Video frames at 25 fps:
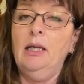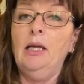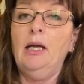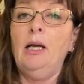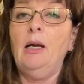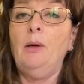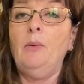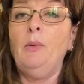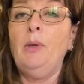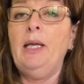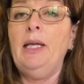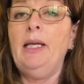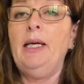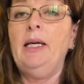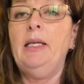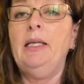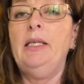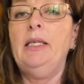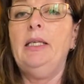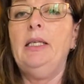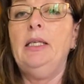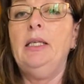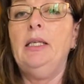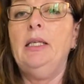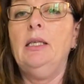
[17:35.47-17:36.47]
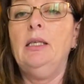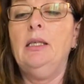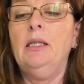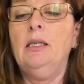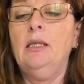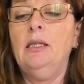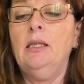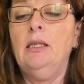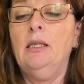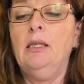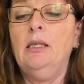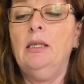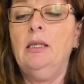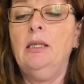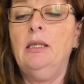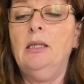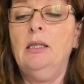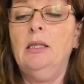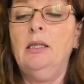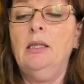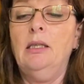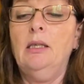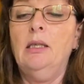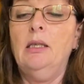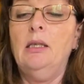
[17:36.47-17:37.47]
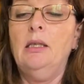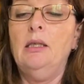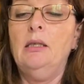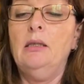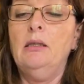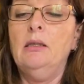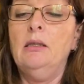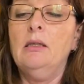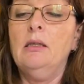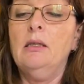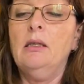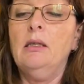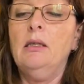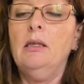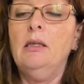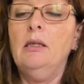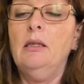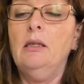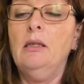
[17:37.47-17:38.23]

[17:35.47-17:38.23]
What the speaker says: our lining under